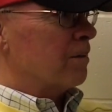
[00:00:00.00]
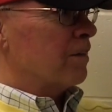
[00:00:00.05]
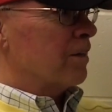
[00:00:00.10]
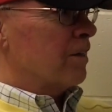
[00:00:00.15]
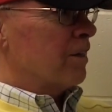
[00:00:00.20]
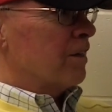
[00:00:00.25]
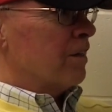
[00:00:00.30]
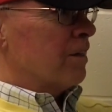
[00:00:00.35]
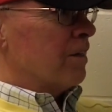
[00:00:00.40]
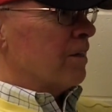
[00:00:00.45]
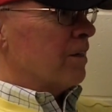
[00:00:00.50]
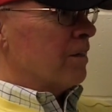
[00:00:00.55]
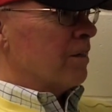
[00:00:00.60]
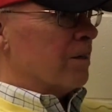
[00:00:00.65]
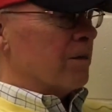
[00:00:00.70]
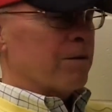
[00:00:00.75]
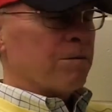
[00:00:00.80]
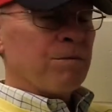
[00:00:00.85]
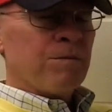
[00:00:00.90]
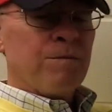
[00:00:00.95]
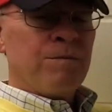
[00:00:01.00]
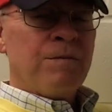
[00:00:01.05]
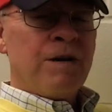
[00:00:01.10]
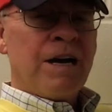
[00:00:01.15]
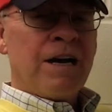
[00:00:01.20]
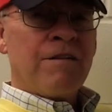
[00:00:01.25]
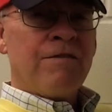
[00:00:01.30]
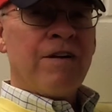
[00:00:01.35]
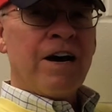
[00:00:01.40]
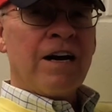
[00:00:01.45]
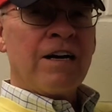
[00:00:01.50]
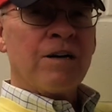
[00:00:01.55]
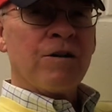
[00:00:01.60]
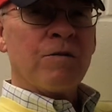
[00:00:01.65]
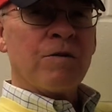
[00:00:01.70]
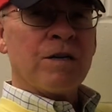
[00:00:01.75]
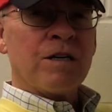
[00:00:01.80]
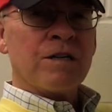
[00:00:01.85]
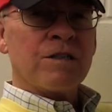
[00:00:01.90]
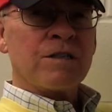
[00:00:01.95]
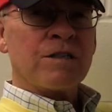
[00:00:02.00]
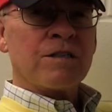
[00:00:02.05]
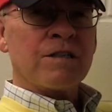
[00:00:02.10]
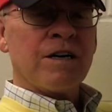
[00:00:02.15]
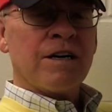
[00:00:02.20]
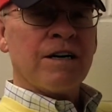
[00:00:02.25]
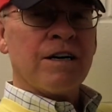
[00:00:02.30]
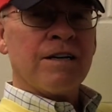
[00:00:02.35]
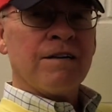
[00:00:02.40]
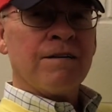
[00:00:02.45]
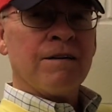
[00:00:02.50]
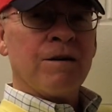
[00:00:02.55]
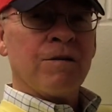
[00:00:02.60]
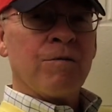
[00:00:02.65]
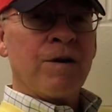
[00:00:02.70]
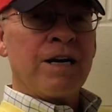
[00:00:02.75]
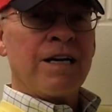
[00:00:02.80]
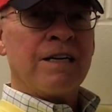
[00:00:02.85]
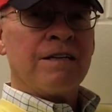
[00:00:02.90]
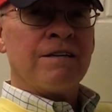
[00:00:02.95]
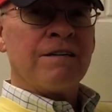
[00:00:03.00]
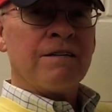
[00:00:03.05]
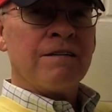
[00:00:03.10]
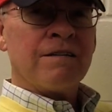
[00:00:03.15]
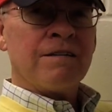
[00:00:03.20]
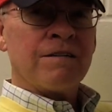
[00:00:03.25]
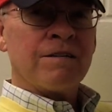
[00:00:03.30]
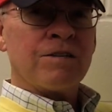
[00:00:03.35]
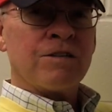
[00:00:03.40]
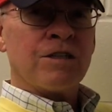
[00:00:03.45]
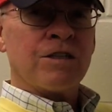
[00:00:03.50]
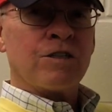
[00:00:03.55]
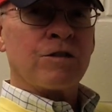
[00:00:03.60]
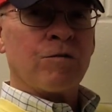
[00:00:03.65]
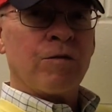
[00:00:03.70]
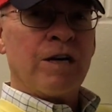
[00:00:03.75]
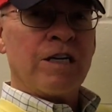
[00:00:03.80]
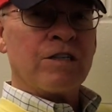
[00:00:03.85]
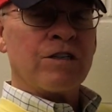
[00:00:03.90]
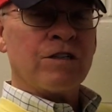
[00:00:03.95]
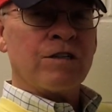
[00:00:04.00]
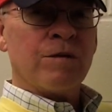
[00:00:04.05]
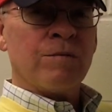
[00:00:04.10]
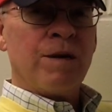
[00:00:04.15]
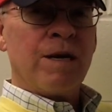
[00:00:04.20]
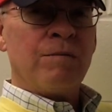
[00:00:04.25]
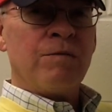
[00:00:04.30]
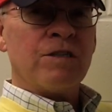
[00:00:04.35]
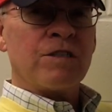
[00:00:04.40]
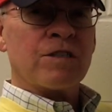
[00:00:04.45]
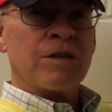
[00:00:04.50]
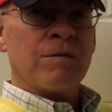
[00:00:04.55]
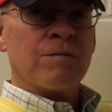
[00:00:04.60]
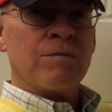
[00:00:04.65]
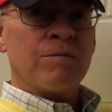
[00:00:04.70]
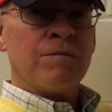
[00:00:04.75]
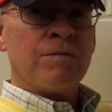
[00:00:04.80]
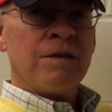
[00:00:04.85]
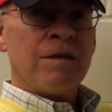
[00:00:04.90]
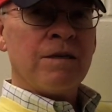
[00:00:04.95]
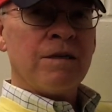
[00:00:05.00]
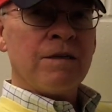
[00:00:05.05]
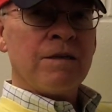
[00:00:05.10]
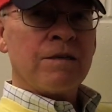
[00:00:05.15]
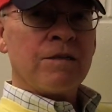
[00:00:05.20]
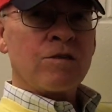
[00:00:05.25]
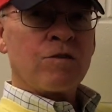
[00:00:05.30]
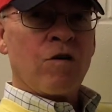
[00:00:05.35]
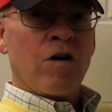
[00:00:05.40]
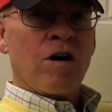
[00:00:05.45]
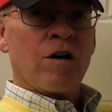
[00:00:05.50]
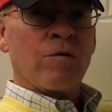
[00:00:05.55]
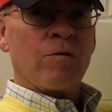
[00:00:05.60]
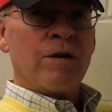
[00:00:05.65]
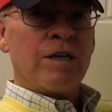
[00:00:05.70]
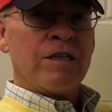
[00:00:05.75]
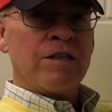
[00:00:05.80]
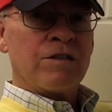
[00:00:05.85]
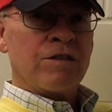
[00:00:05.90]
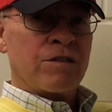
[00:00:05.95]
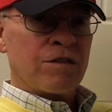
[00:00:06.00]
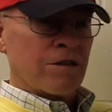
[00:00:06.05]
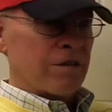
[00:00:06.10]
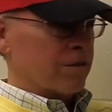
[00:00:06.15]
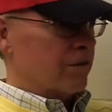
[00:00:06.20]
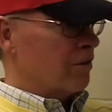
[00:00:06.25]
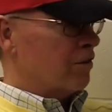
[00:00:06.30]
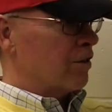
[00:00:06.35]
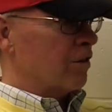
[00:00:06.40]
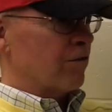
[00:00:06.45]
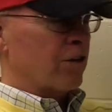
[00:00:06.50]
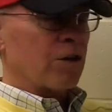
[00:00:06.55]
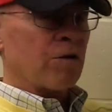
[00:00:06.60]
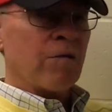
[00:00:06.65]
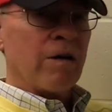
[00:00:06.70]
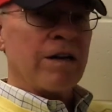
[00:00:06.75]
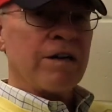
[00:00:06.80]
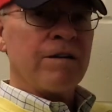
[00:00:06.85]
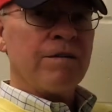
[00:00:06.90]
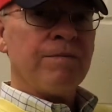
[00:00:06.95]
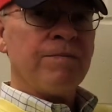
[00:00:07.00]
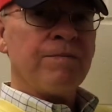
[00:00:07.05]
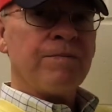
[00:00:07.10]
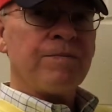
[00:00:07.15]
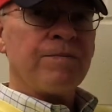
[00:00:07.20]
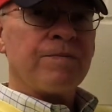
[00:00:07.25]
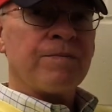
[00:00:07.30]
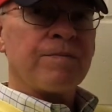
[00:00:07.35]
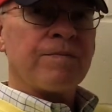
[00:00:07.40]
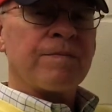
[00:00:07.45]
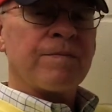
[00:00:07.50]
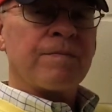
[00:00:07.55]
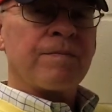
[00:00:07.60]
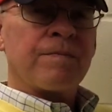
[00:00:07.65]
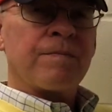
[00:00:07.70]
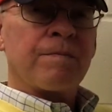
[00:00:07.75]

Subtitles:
to add value when there's a rain situation or maybe some strong winds or severe weather.